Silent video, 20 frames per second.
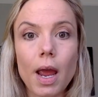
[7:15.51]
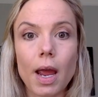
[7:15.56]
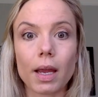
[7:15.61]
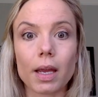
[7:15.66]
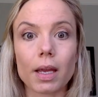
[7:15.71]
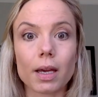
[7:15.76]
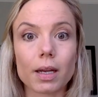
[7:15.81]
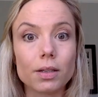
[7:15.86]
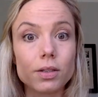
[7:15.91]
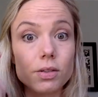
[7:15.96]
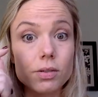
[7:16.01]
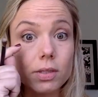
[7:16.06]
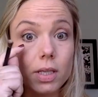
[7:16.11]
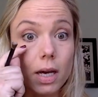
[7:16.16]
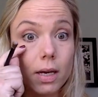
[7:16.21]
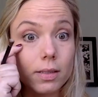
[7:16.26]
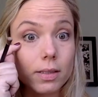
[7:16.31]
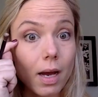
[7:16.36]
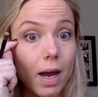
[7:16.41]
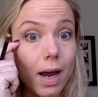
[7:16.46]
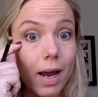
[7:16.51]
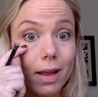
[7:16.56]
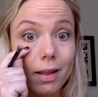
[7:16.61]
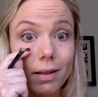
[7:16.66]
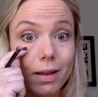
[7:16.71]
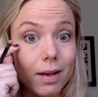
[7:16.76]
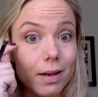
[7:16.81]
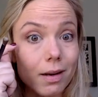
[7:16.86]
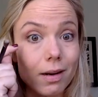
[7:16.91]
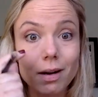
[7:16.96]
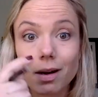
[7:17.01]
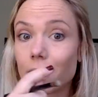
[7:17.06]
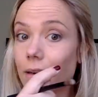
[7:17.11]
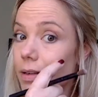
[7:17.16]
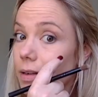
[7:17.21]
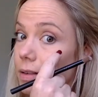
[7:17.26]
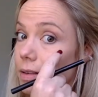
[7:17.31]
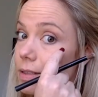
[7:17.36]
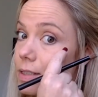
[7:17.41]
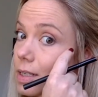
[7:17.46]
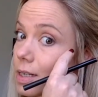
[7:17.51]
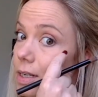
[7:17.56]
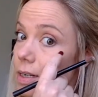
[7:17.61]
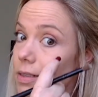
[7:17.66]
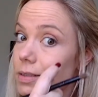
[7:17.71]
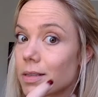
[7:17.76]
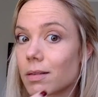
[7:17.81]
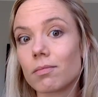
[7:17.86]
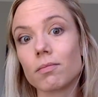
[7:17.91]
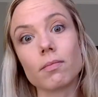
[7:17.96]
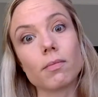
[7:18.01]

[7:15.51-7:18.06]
and use it as a highlighter on your cheeks.